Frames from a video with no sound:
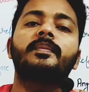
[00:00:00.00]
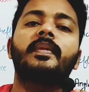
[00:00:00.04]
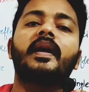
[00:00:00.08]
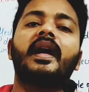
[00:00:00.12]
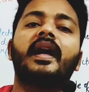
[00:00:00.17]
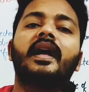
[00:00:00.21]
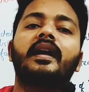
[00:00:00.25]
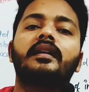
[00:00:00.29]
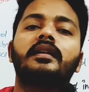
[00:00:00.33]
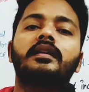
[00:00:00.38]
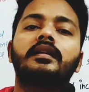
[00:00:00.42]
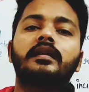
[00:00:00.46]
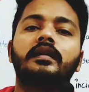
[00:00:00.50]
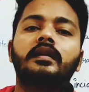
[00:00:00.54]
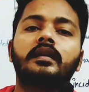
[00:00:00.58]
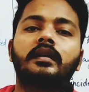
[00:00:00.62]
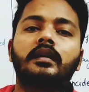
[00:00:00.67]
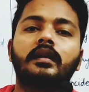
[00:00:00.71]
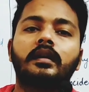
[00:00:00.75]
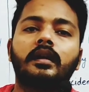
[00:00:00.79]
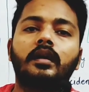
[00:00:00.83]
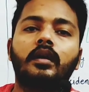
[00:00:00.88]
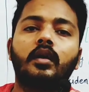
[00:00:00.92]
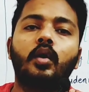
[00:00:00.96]
back
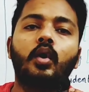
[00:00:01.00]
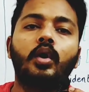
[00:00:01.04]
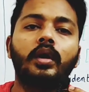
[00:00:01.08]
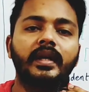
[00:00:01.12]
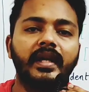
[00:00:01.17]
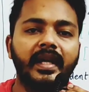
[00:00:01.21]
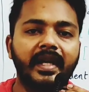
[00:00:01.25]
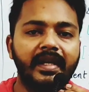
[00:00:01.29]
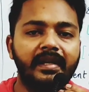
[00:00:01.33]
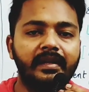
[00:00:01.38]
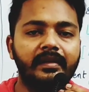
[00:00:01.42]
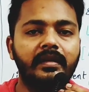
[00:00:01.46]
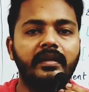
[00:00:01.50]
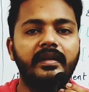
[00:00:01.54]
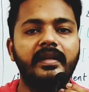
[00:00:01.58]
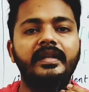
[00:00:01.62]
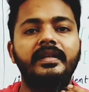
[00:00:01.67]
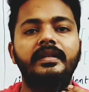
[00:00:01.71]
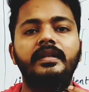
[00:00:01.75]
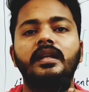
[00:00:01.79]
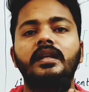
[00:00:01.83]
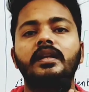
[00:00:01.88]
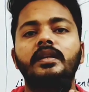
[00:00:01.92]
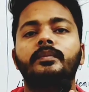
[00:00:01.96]
or it
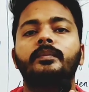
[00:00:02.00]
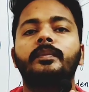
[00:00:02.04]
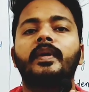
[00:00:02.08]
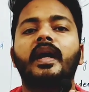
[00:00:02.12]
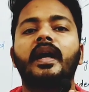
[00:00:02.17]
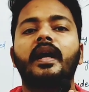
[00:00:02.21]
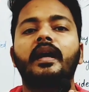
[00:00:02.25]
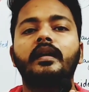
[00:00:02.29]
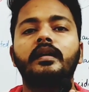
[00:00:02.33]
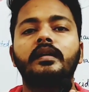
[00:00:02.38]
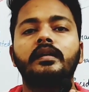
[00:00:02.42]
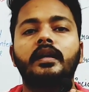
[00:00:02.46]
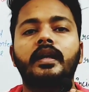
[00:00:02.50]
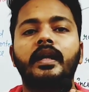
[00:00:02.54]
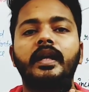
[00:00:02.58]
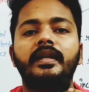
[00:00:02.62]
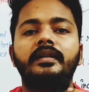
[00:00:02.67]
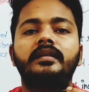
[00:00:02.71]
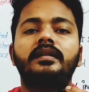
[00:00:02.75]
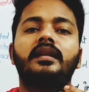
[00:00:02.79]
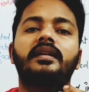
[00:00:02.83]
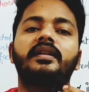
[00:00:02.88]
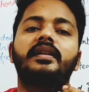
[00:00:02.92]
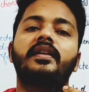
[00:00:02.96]
return back
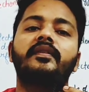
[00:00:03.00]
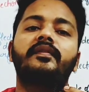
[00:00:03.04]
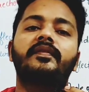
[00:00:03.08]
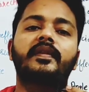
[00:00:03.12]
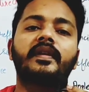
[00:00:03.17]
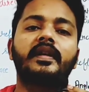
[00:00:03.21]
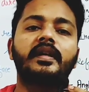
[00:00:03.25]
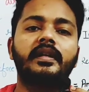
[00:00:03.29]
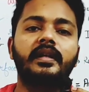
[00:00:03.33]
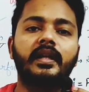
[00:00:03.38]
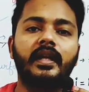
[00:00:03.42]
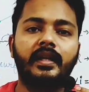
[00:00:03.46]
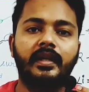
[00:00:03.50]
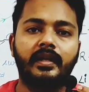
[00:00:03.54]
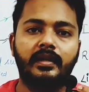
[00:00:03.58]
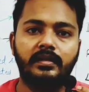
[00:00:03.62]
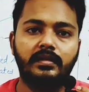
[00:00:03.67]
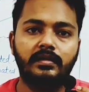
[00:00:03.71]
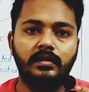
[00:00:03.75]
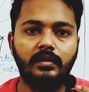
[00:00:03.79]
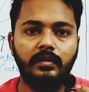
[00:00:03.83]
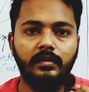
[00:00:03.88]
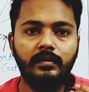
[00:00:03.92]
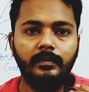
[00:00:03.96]
in the different
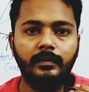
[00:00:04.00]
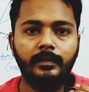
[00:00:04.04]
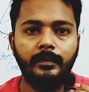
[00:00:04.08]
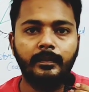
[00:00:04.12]
direction.